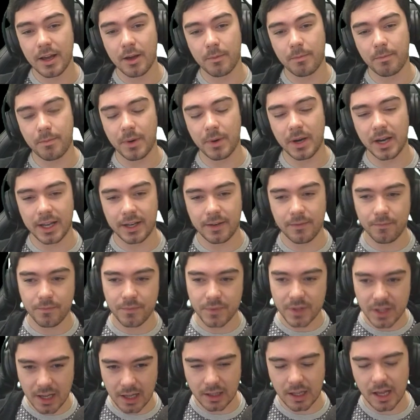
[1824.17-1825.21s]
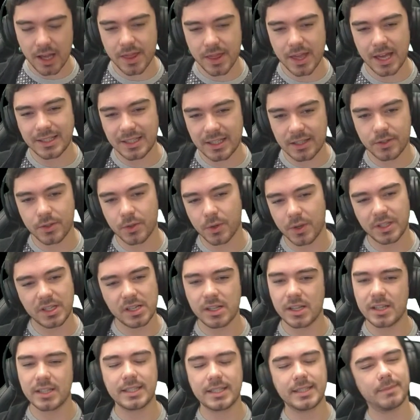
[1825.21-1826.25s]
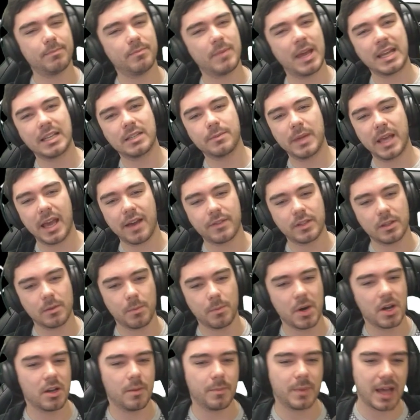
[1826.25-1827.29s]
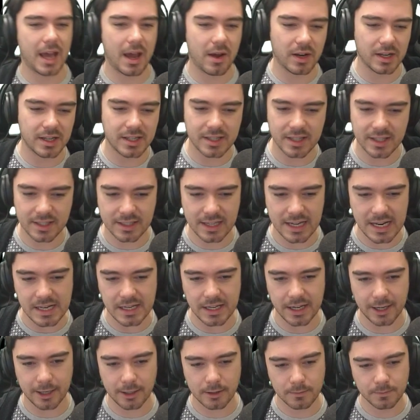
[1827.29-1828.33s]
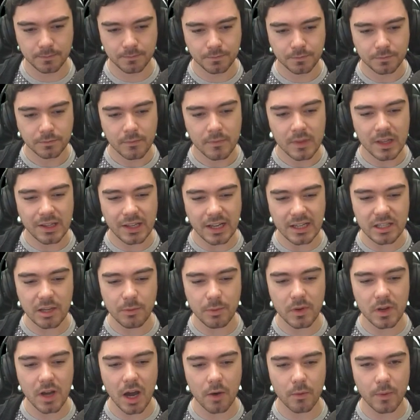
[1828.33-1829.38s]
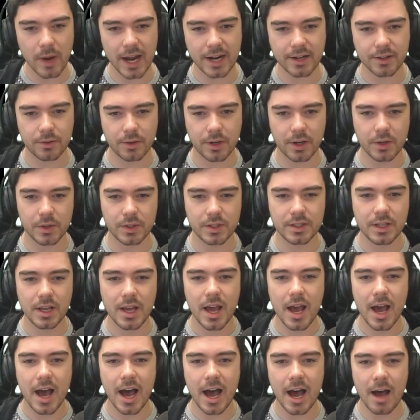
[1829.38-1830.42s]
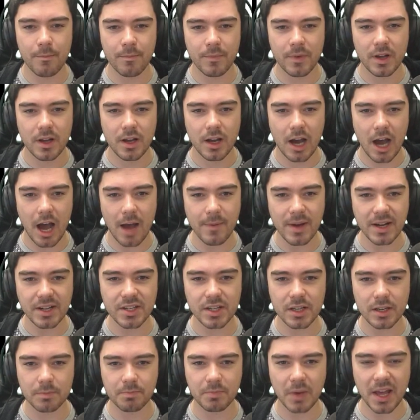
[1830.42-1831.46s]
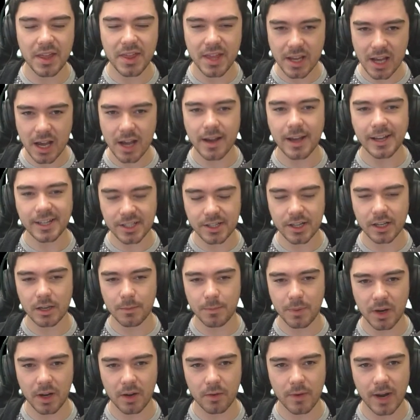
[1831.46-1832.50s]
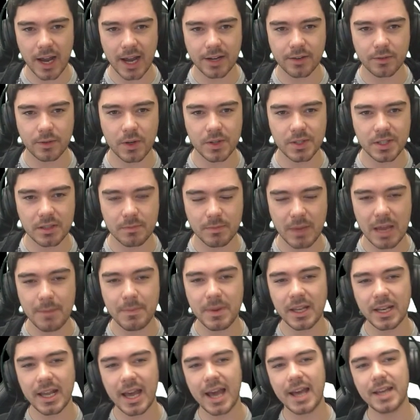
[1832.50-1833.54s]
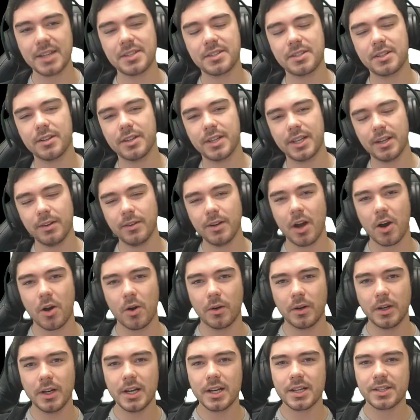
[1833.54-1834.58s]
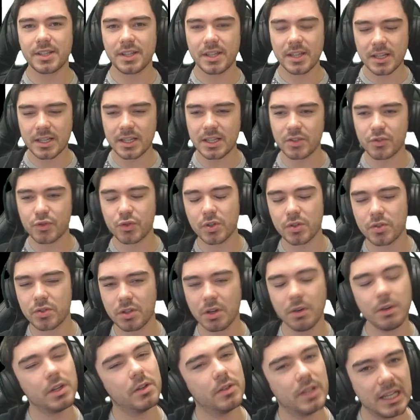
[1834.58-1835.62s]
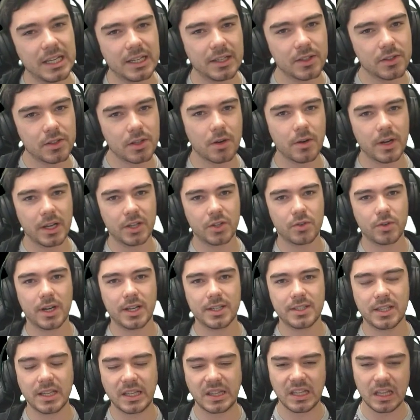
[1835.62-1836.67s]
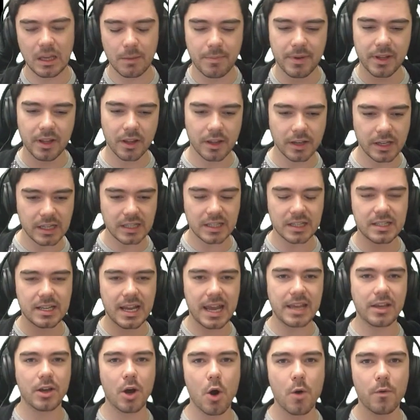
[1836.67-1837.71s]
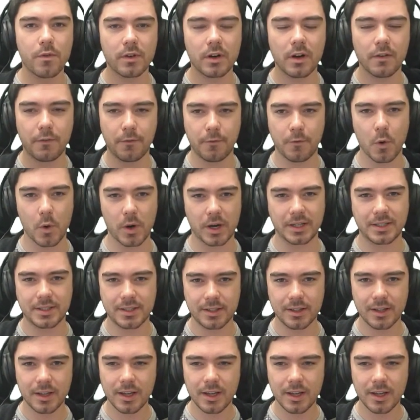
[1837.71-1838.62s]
but a lot of that disjointedness makes me have to put him down into the C tier. Next up, we got Rockin Rose. I think I'm actually going to put Rockin Rose as maybe an S tier hero, because I think he is just so unique and so interesting. The ability to take over a fort